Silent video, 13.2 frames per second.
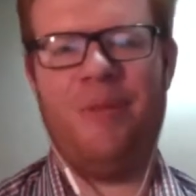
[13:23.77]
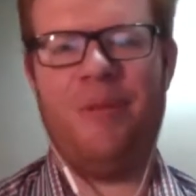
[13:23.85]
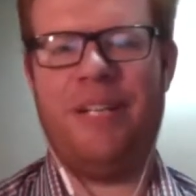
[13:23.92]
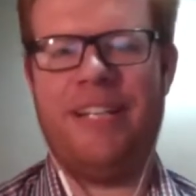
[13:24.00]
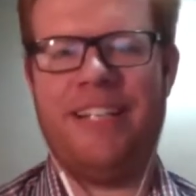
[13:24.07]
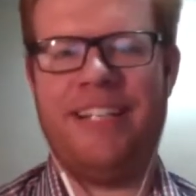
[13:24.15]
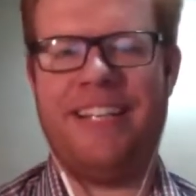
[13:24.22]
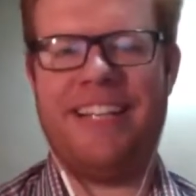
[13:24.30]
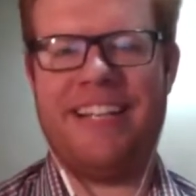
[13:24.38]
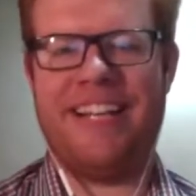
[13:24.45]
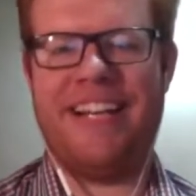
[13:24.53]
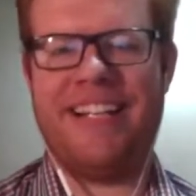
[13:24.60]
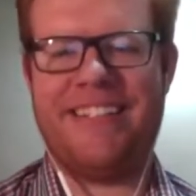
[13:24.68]
We didn't get
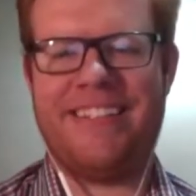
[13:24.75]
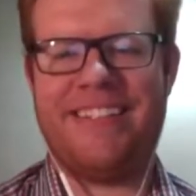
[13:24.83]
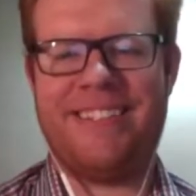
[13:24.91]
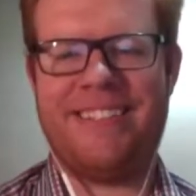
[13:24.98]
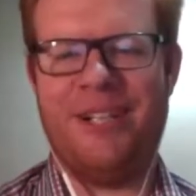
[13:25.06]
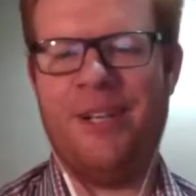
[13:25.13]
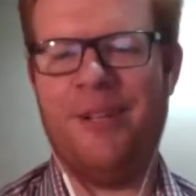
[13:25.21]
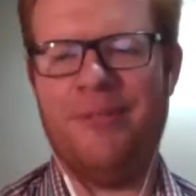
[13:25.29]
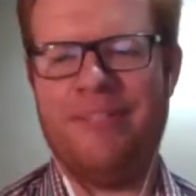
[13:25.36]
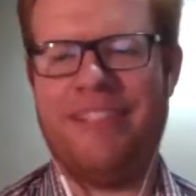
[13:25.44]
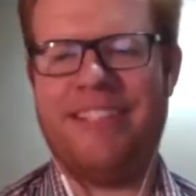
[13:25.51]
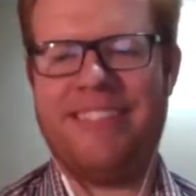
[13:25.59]
that, so this